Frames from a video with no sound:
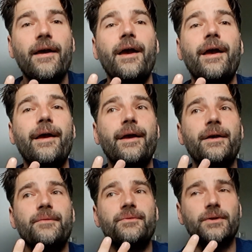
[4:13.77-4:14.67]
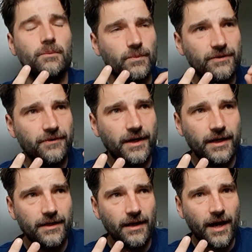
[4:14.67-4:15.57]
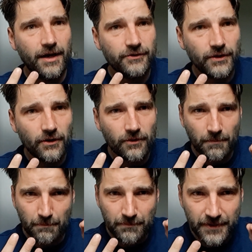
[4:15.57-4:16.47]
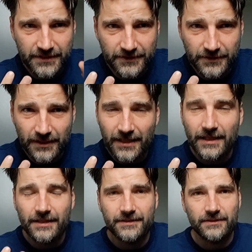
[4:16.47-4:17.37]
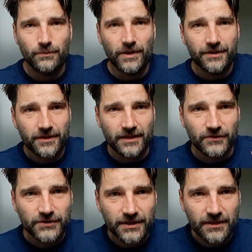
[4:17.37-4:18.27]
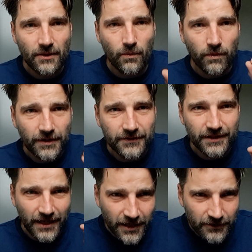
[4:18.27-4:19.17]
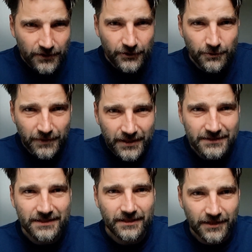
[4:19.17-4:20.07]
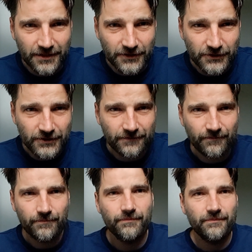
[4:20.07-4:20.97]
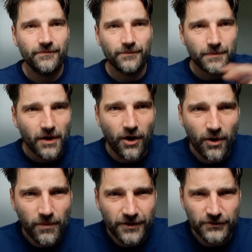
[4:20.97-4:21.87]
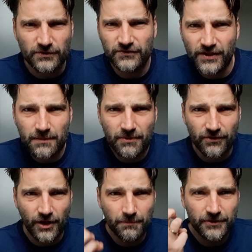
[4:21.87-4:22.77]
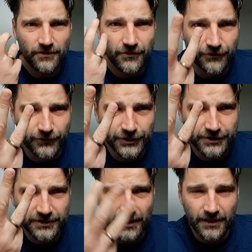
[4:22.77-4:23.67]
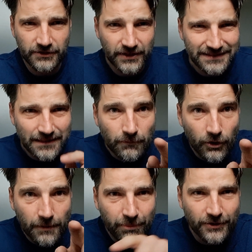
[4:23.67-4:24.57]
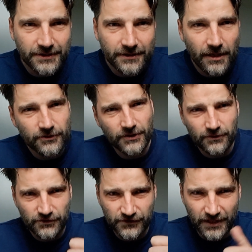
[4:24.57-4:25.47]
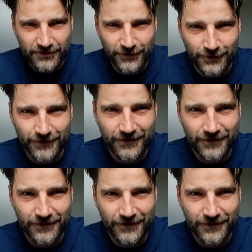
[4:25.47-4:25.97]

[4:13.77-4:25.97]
and with a hydrometer where you can see what the air humidity is. Almost to tip number 3, and it's getting more important now, so stay tuned.